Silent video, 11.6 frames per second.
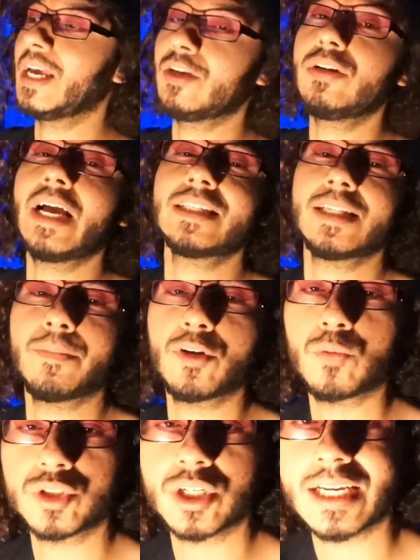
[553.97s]
Yeah, you guys let me
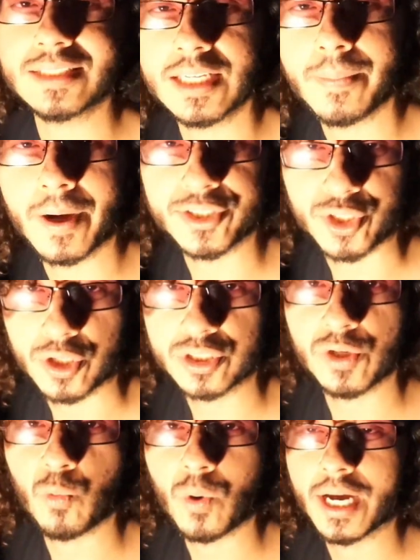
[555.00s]
know what you guys think about
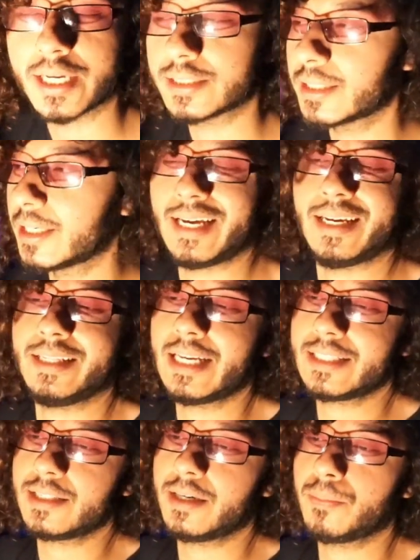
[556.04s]
Charleston White. Yeah, and
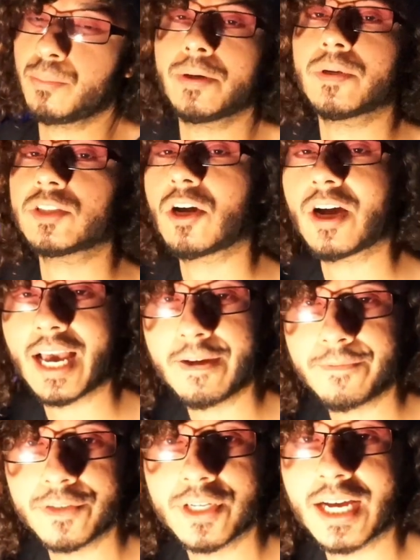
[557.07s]
that's uh, pretty much all I
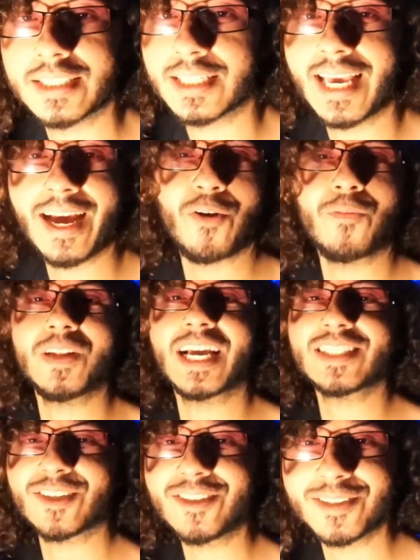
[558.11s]
have for you guys. And yeah, hopefully you
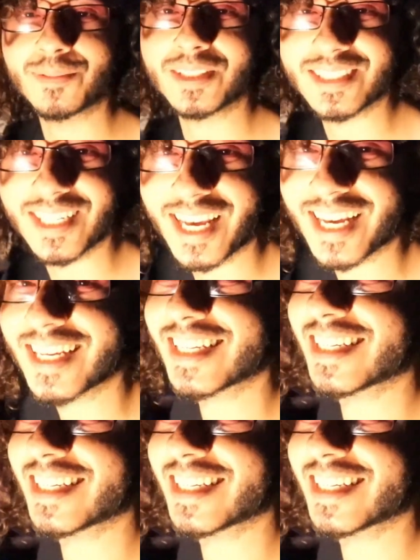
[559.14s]
guys learned something today.